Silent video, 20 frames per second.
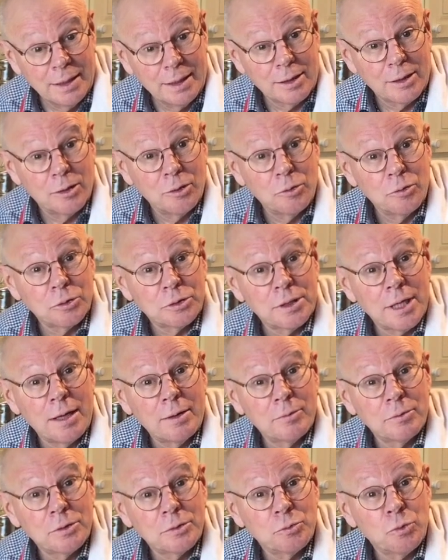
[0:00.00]
Of course,
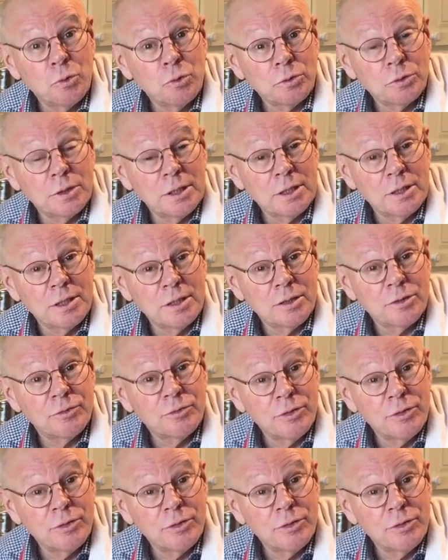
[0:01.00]
that was Walt Disney's